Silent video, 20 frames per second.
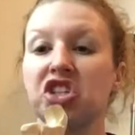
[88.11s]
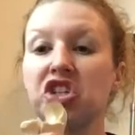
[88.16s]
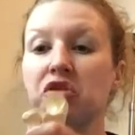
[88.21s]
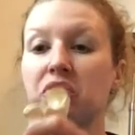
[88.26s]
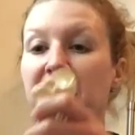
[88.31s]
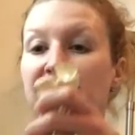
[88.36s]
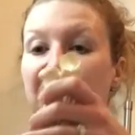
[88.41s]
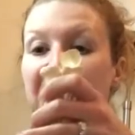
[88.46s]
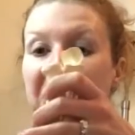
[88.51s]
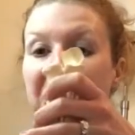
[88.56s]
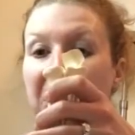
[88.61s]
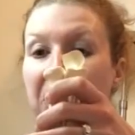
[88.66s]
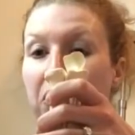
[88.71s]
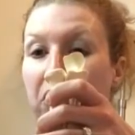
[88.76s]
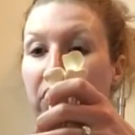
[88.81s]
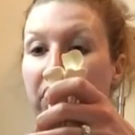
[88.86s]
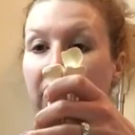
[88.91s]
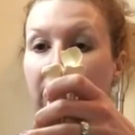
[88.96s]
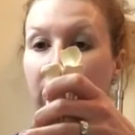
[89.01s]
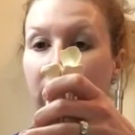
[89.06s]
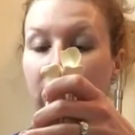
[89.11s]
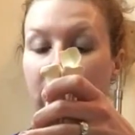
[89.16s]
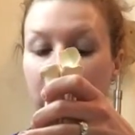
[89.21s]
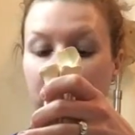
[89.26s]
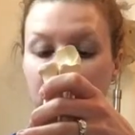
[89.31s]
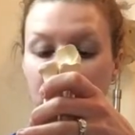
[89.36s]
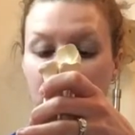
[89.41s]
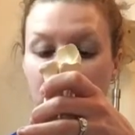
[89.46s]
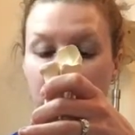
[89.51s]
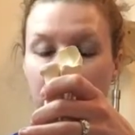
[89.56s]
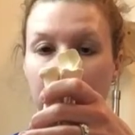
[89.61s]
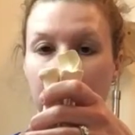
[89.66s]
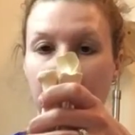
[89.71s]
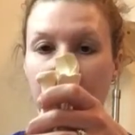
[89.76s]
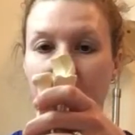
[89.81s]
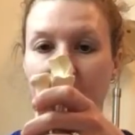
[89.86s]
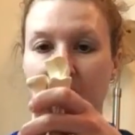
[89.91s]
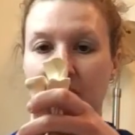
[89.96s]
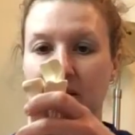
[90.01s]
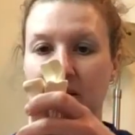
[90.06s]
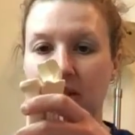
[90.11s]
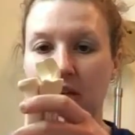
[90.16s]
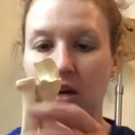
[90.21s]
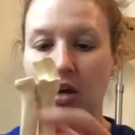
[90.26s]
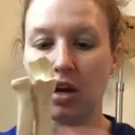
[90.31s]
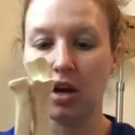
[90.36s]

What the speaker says: you need, whatever helps you remember these.